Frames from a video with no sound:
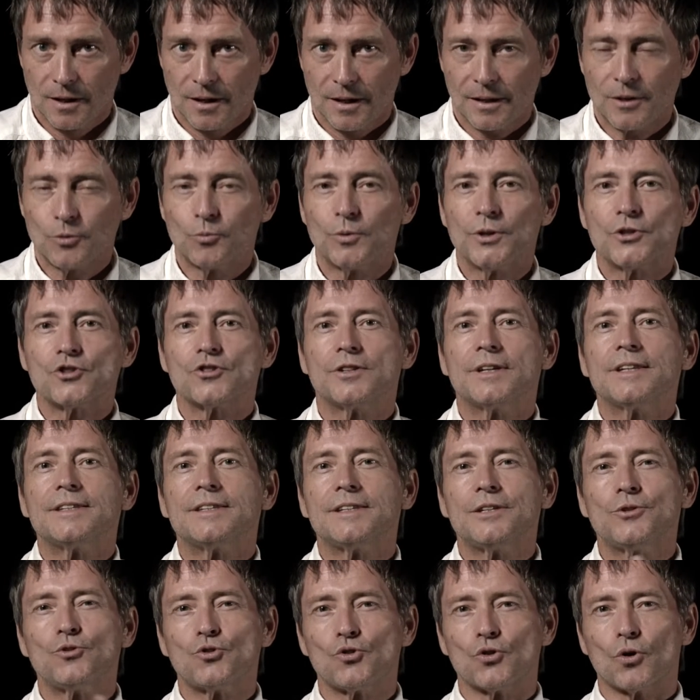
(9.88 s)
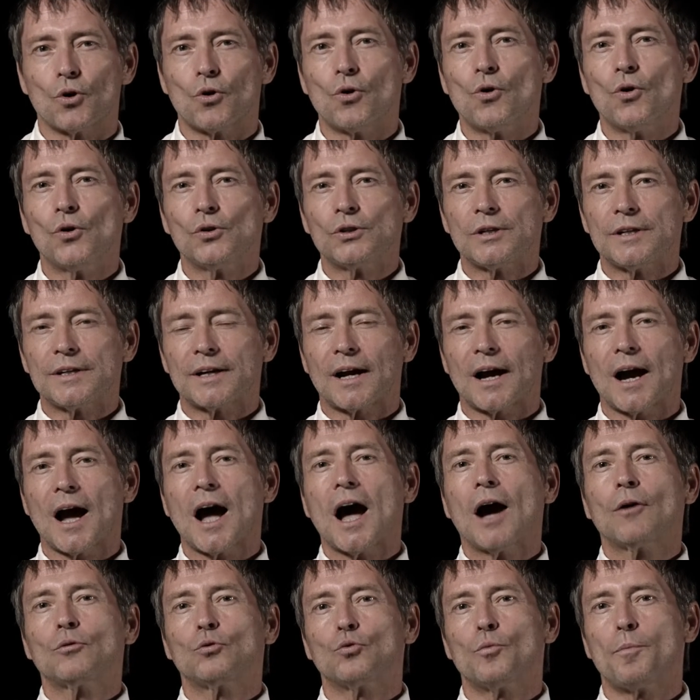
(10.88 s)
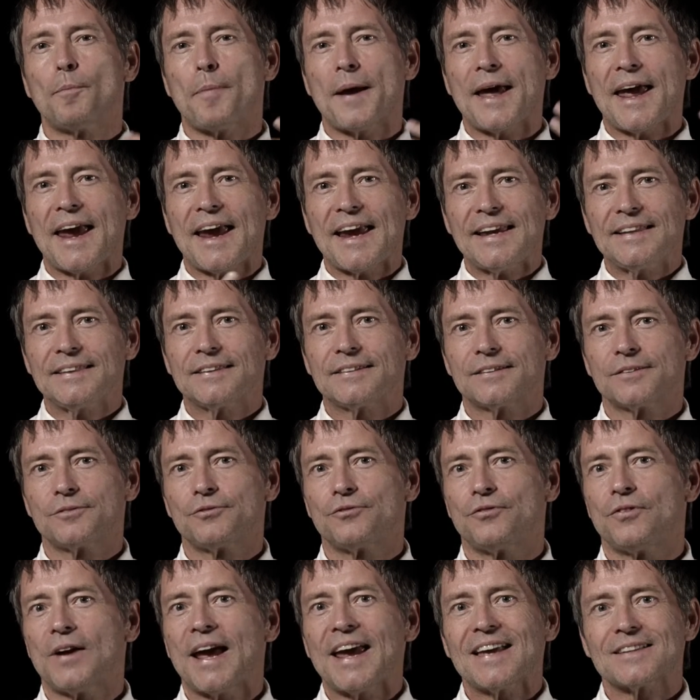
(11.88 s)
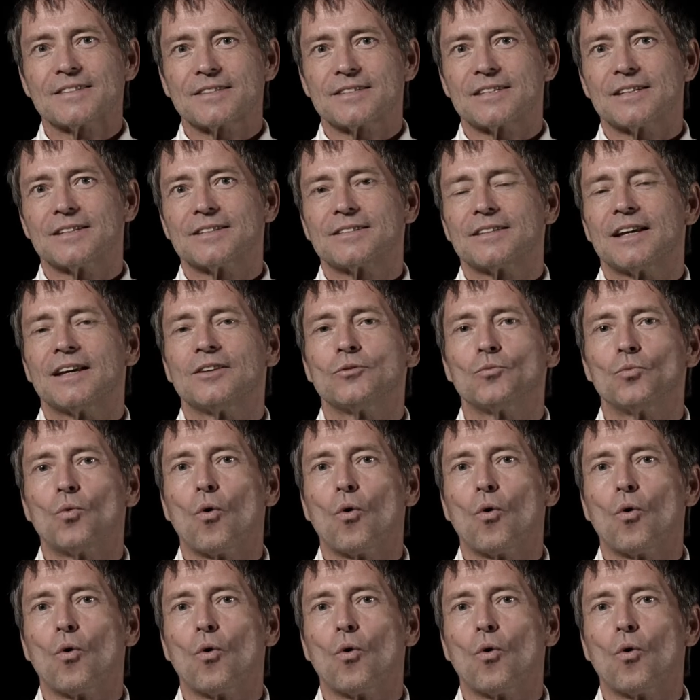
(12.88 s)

in which they teach you only how to paint fences and